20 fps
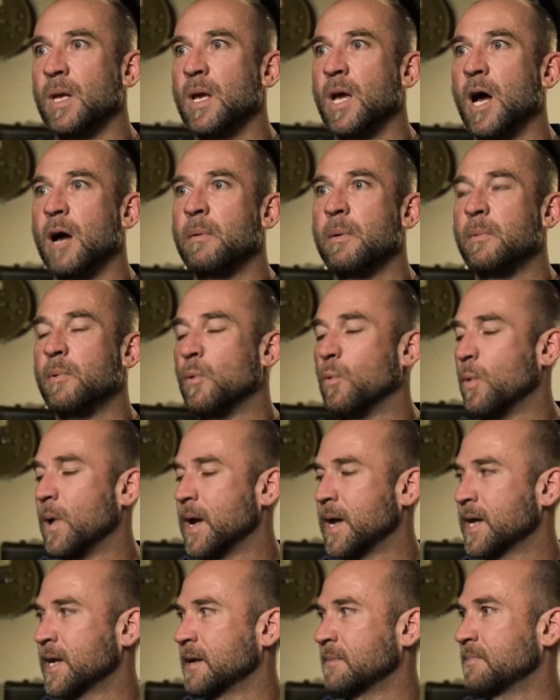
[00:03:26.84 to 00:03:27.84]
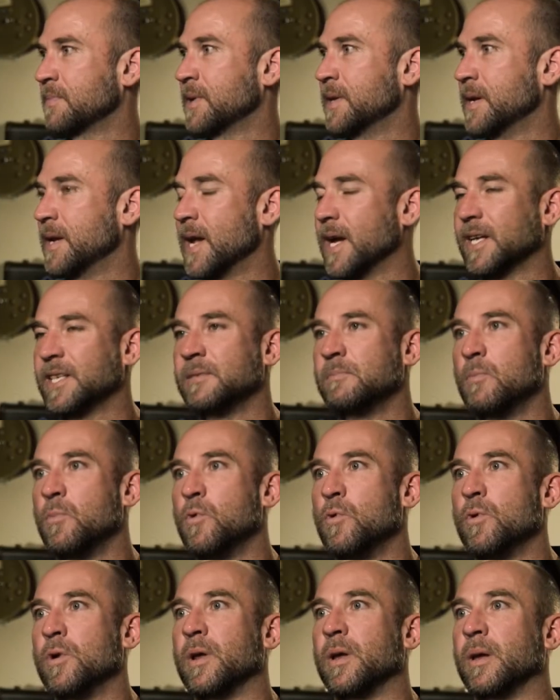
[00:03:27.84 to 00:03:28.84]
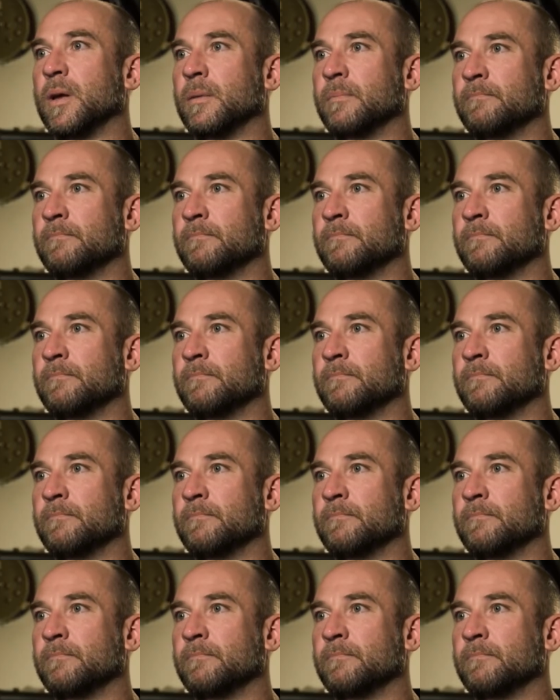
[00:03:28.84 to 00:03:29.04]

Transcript: I remember waking up the next morning,